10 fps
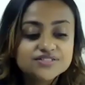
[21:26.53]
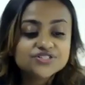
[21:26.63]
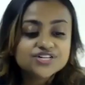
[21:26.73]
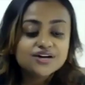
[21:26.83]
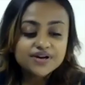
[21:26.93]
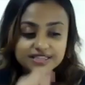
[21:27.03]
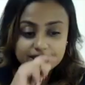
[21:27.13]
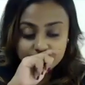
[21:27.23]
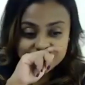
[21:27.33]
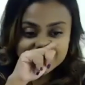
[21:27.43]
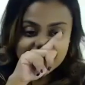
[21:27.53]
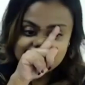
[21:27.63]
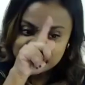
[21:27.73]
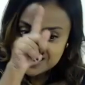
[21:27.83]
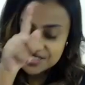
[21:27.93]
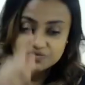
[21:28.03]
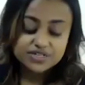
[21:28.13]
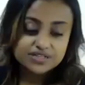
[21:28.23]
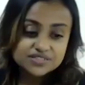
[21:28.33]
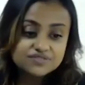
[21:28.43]
Charu, I think what's happened is,
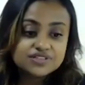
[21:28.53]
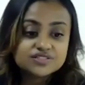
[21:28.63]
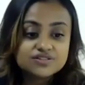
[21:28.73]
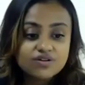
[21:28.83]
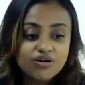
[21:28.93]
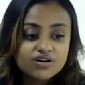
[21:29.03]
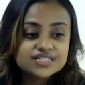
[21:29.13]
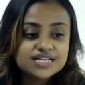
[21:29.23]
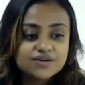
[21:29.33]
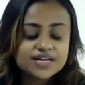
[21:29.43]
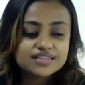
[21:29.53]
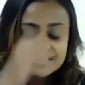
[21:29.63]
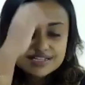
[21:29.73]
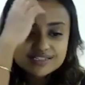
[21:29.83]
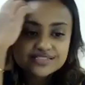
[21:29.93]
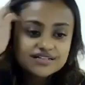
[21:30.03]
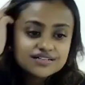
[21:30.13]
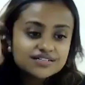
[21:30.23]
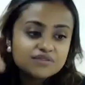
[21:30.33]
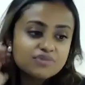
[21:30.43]
because of this lockdown, I think there's a
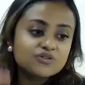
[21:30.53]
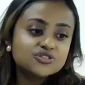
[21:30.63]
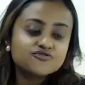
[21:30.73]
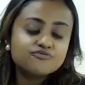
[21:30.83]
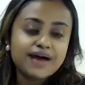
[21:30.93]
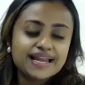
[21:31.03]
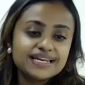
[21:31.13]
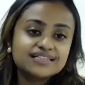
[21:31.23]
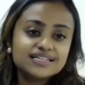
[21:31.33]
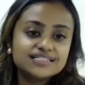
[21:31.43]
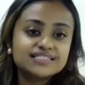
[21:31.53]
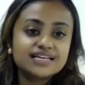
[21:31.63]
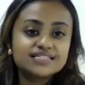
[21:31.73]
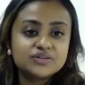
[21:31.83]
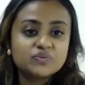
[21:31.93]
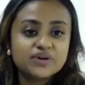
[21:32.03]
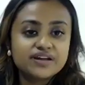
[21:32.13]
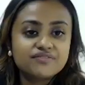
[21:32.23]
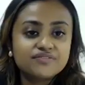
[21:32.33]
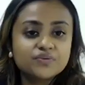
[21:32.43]
certain amount of panic that's set in, where
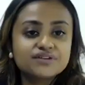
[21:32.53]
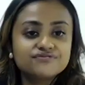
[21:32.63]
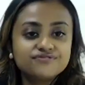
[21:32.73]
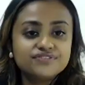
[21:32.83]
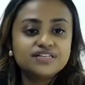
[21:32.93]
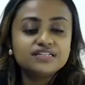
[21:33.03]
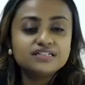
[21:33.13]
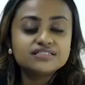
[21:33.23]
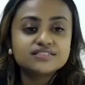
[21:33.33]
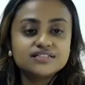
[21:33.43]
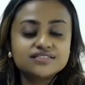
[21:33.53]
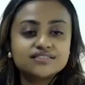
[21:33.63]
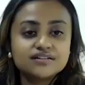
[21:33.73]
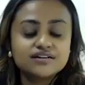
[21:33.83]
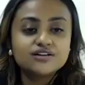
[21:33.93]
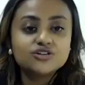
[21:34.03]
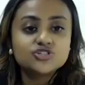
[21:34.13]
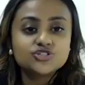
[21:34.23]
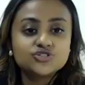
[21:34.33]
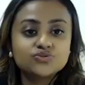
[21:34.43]
everyone feels this
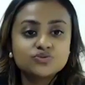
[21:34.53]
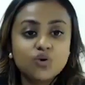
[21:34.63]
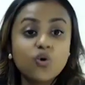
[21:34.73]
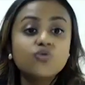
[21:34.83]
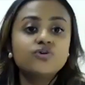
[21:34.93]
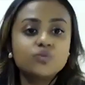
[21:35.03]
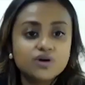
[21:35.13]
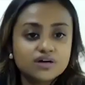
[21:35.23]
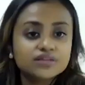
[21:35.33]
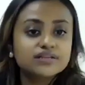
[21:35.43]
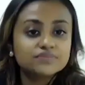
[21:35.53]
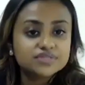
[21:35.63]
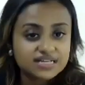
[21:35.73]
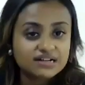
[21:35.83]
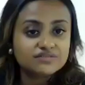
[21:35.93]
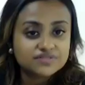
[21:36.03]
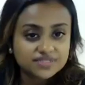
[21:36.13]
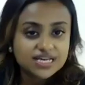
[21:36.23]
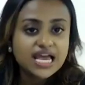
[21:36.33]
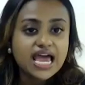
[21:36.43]
urge to overwork themselves.
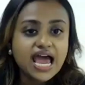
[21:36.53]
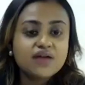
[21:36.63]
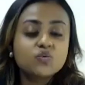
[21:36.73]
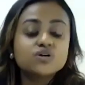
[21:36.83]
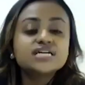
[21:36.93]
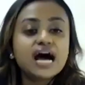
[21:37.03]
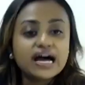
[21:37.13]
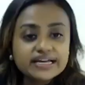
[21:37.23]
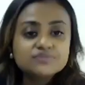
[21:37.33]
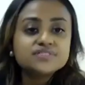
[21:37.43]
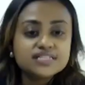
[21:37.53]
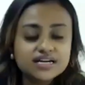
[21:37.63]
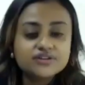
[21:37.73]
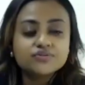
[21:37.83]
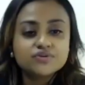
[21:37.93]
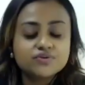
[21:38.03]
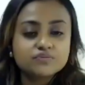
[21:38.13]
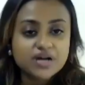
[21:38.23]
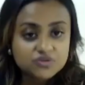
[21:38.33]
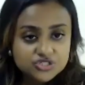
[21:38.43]
And what I am seeing, I don't know what
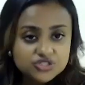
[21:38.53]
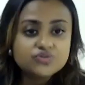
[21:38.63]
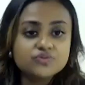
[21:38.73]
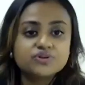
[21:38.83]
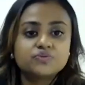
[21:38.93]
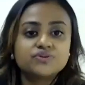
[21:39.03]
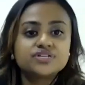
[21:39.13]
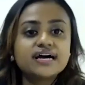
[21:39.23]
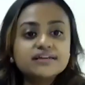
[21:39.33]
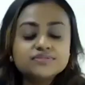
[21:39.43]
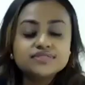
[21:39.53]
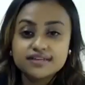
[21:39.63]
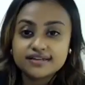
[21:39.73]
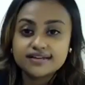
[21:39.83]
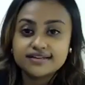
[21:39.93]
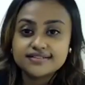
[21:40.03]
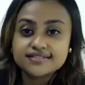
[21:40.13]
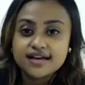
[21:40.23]
about you, but what I am seeing is,